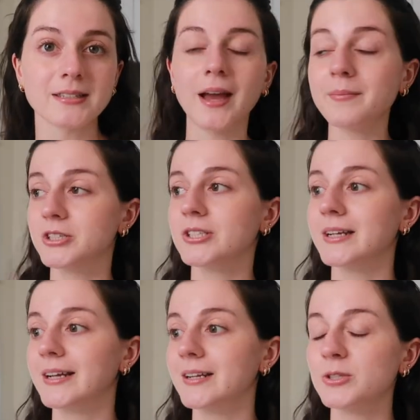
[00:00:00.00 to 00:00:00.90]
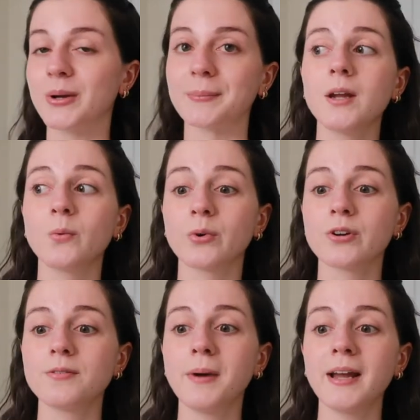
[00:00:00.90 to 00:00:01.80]
Yeah, I'm just gonna get into it. I
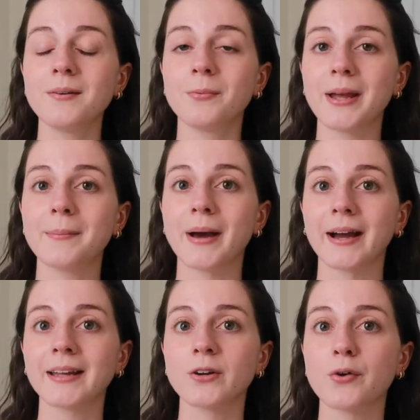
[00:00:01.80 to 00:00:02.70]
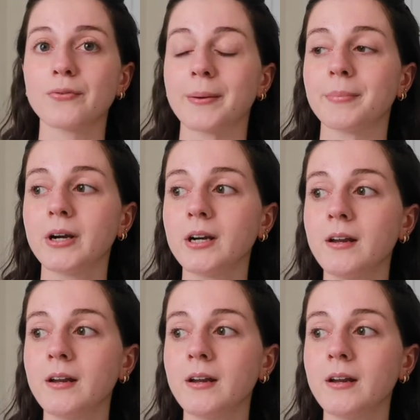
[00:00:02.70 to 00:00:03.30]
ordered mine way back in November.